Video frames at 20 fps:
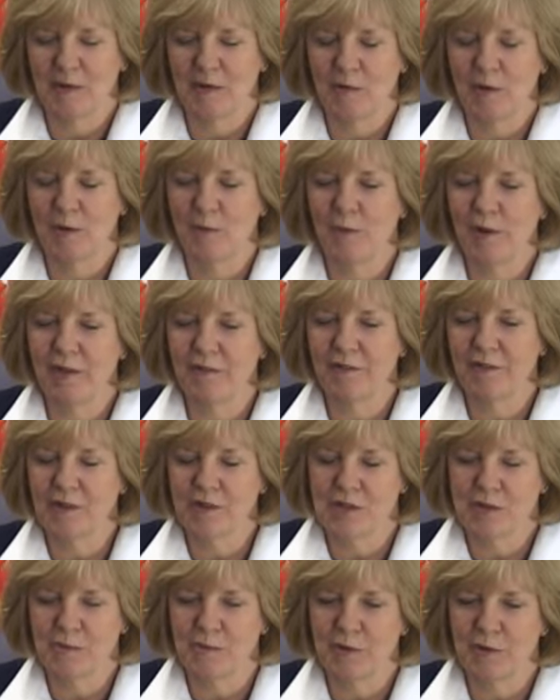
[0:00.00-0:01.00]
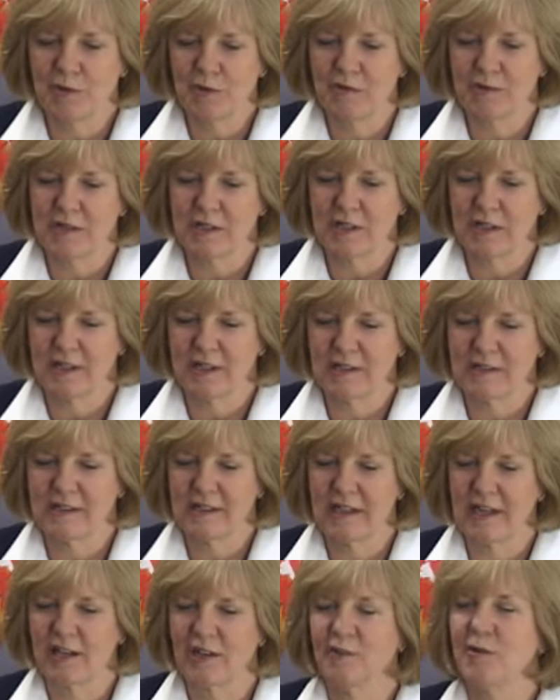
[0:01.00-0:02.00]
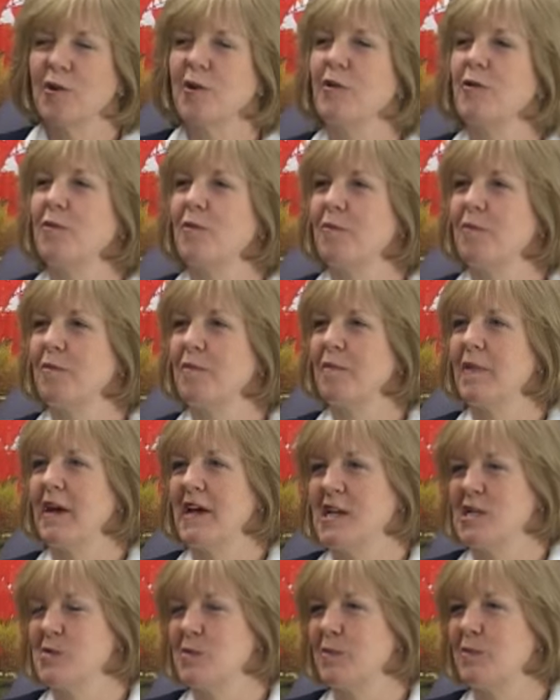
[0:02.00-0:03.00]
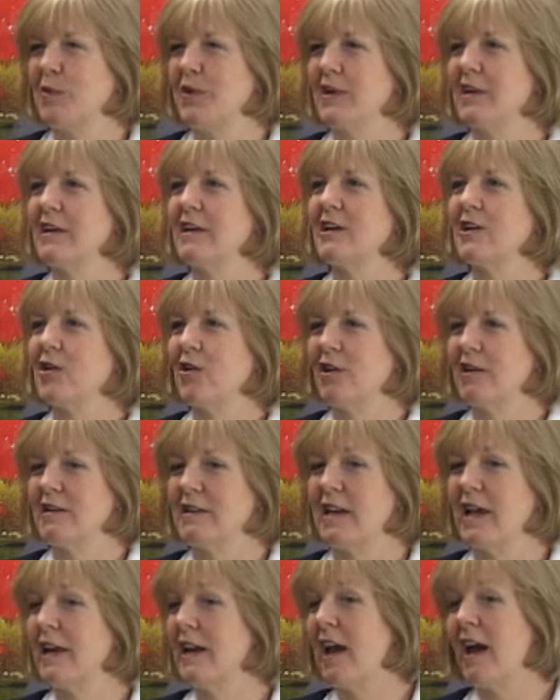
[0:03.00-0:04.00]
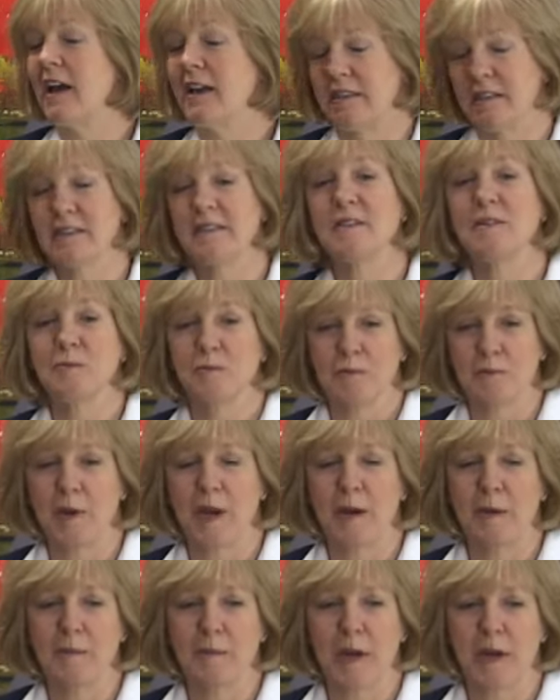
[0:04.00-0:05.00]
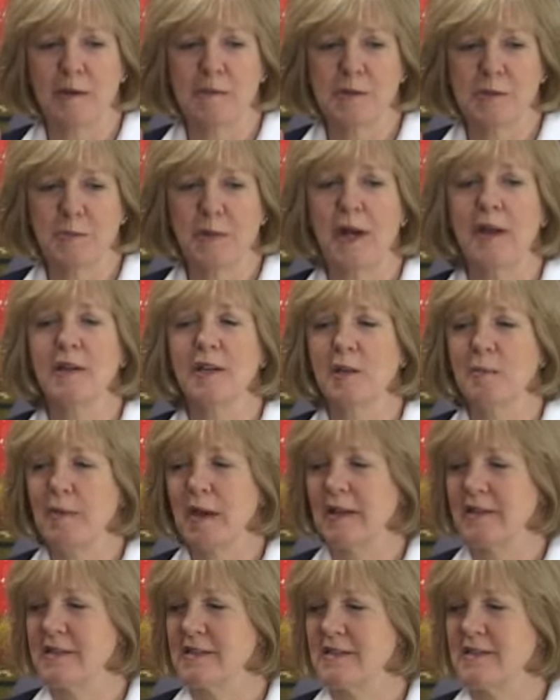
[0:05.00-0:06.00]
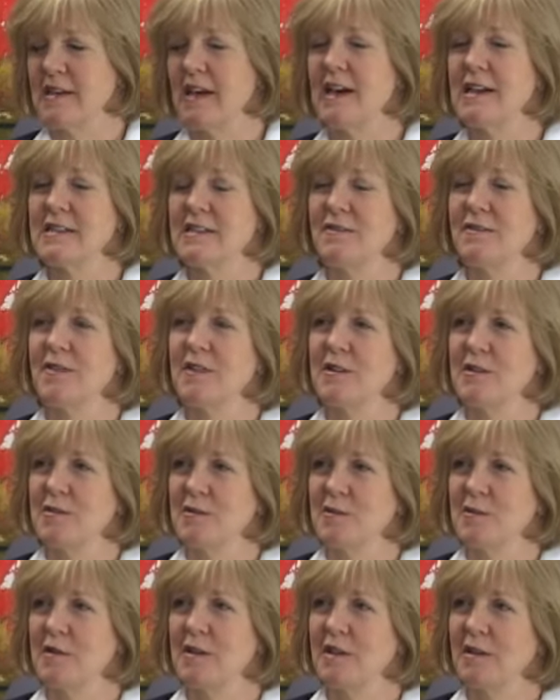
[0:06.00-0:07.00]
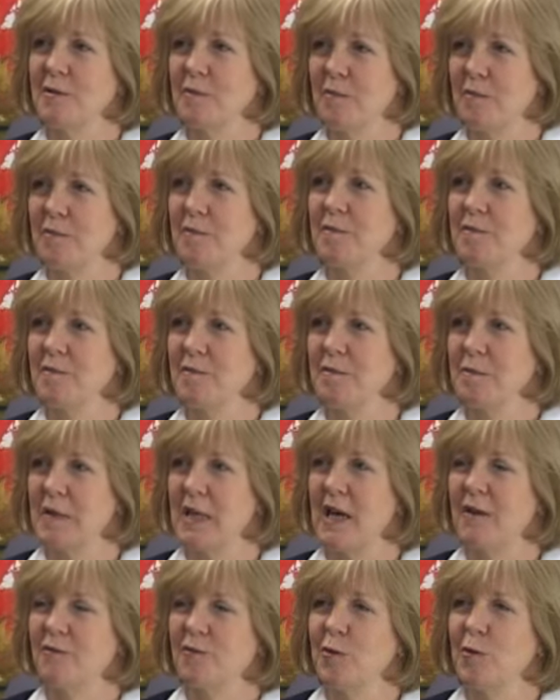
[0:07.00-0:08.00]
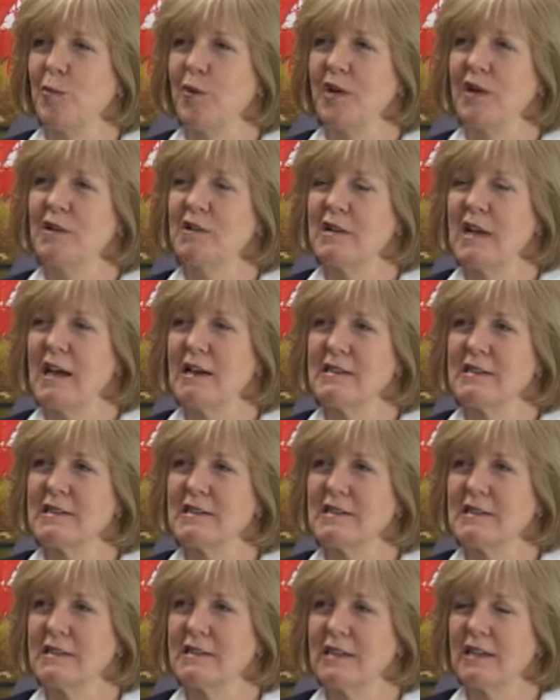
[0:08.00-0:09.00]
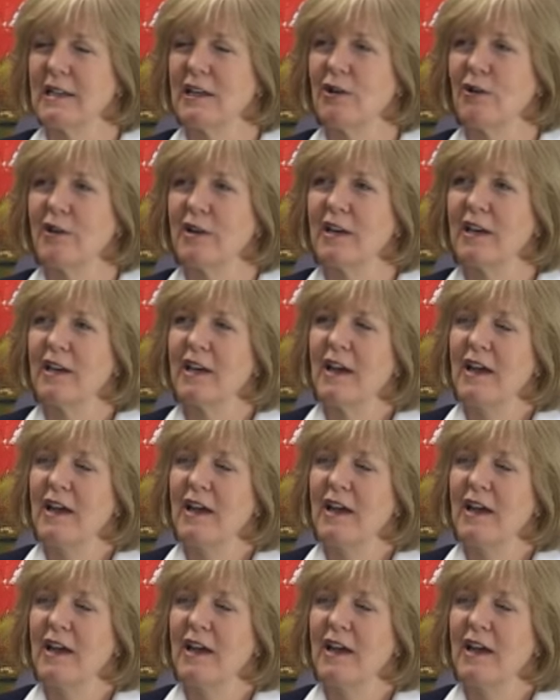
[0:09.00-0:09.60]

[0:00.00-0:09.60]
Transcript: when we first moved to Hanover, my husband put in a garden, and I'm probably about the size of the platform we are now sitting on.